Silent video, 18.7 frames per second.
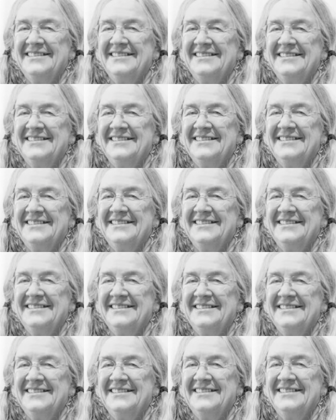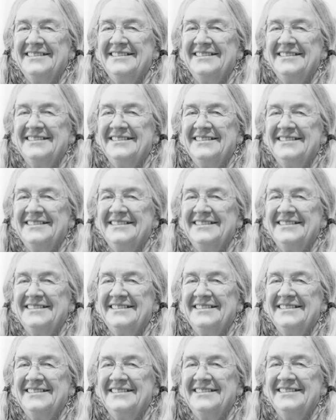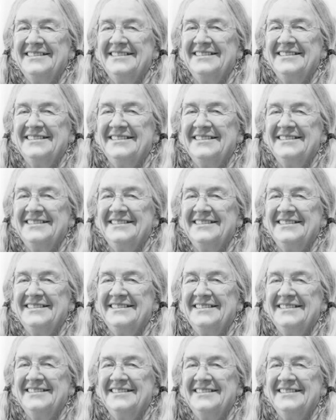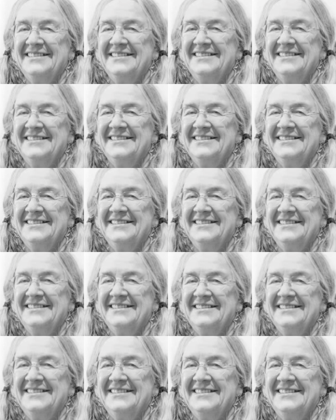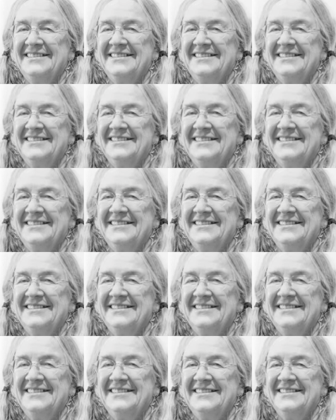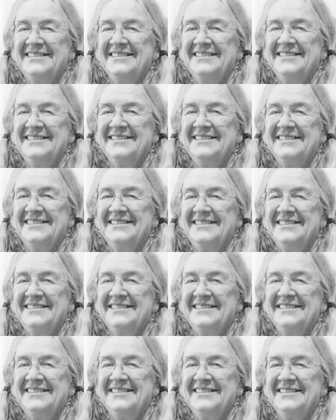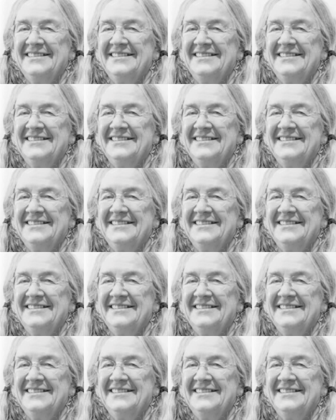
(silent)